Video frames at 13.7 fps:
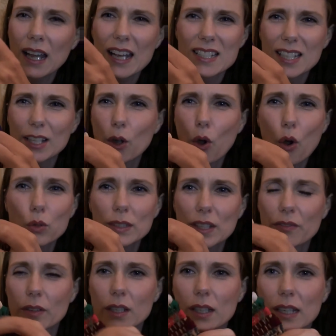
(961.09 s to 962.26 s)
it's like all
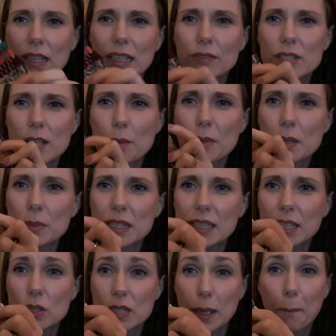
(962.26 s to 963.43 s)
different even some of the
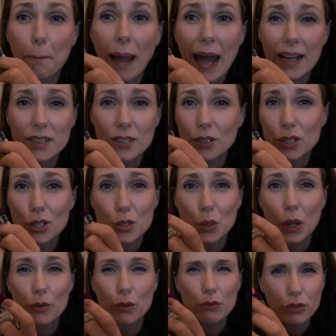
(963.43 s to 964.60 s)
materials like patterned so
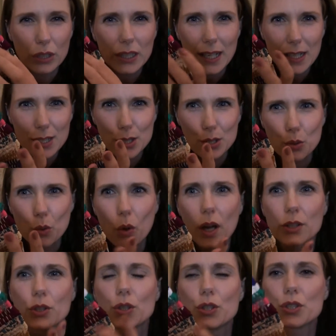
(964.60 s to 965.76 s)
it really is so
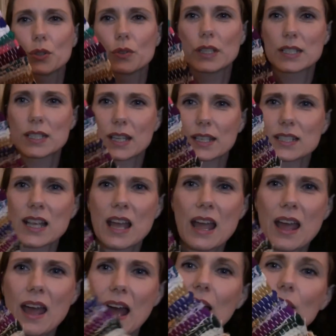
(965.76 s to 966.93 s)
unusual these things
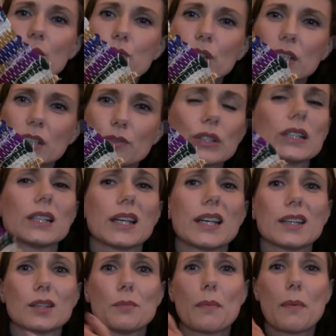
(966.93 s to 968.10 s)
I really really
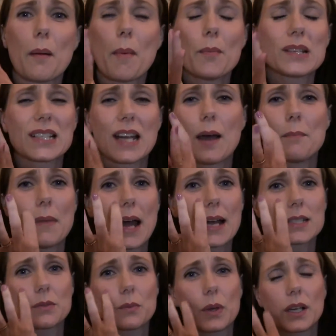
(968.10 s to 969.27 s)
like them my mum has got a
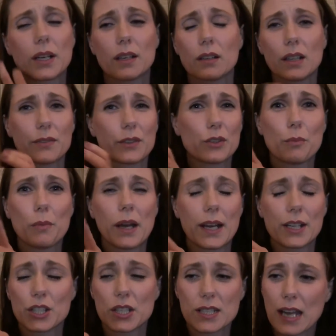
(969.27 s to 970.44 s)
massive one in her living room and
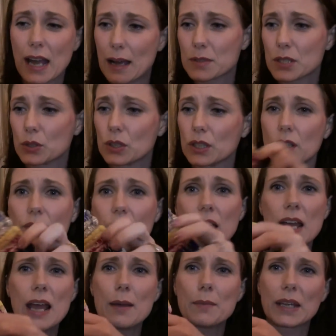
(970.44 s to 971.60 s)
I just absolutely love it
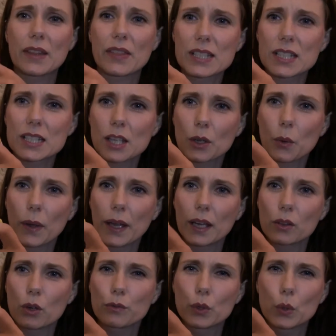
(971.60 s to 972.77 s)
but yeah this has got quite a
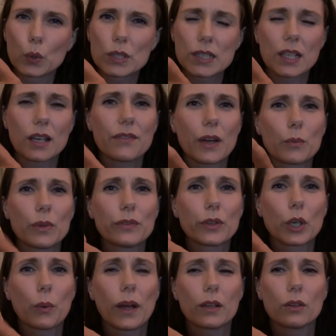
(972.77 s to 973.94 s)
lot of gold stuff and we've
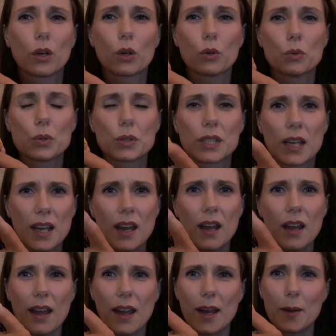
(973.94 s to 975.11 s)
got quite a lot of gold
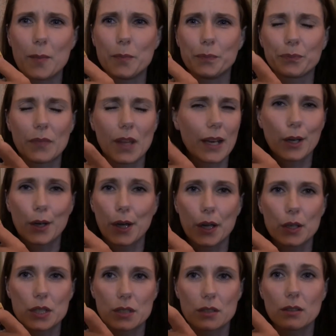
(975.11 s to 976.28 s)
um, in our
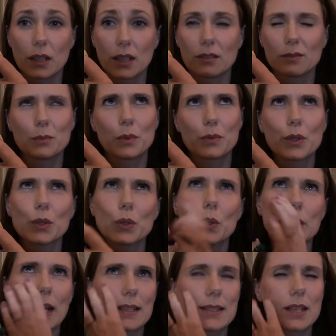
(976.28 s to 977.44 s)
house. Like we've got
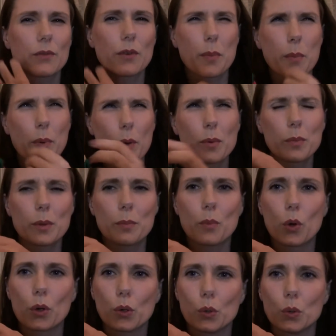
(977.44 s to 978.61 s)
gold and silver, but probably
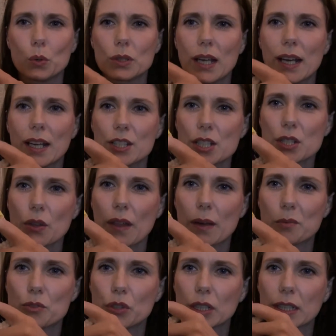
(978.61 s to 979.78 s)
more gold. And I just thought that
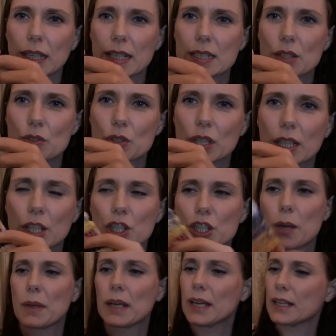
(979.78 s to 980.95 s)
was really nice. It's really
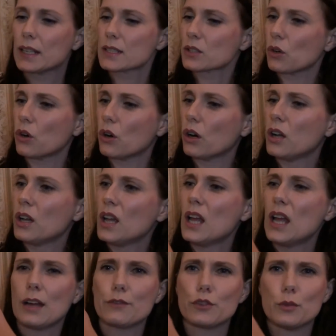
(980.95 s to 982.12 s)
shimmery and it's got
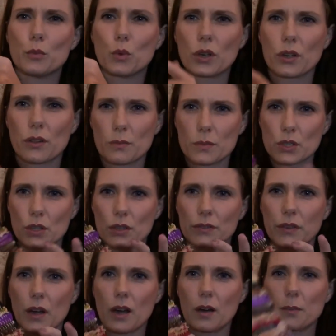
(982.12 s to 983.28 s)
a few more of them sort
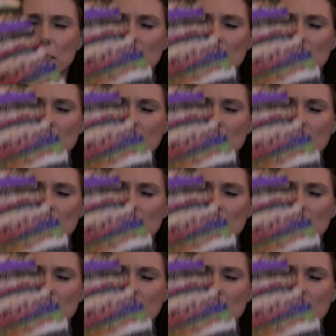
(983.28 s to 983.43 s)
of up